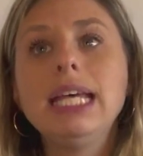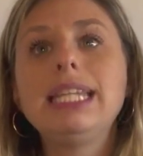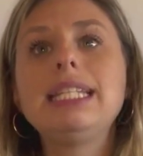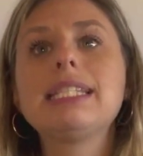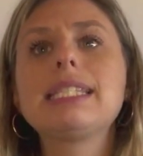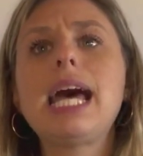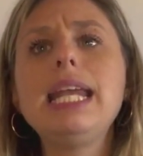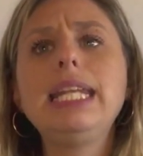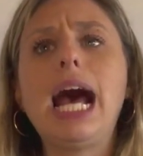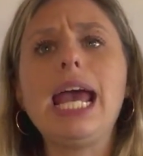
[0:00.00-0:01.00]
they
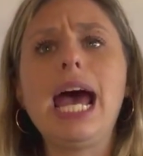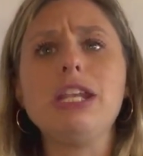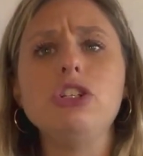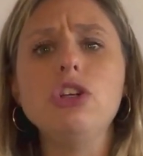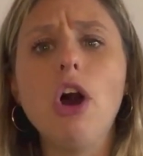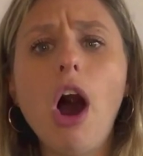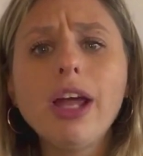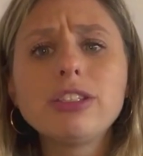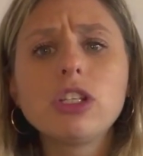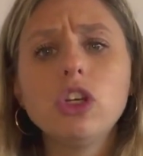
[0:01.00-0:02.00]
decided I had
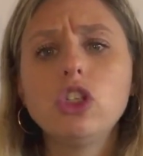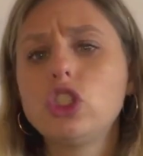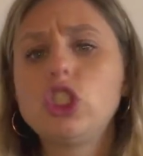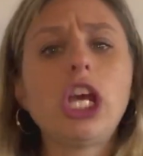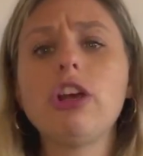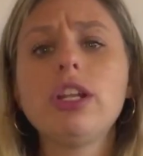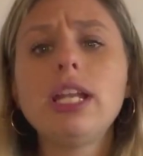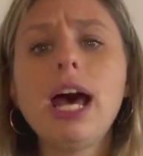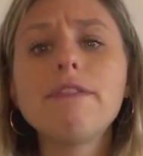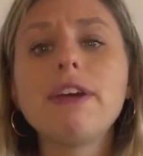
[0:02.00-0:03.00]
not shared
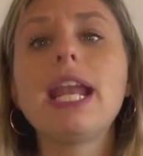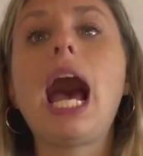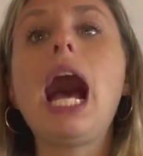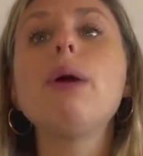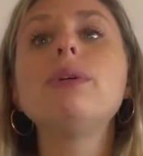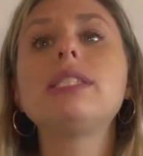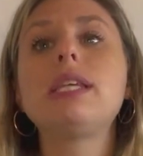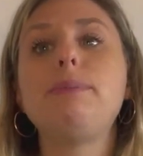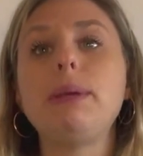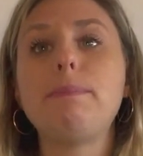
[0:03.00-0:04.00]
enough and I was
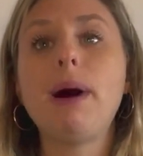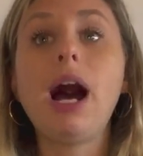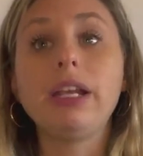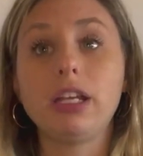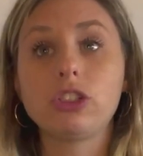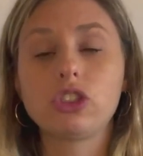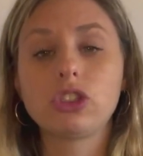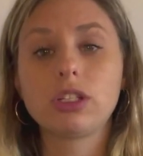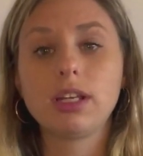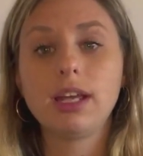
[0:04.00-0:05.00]
to be
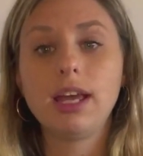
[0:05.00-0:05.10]
punished.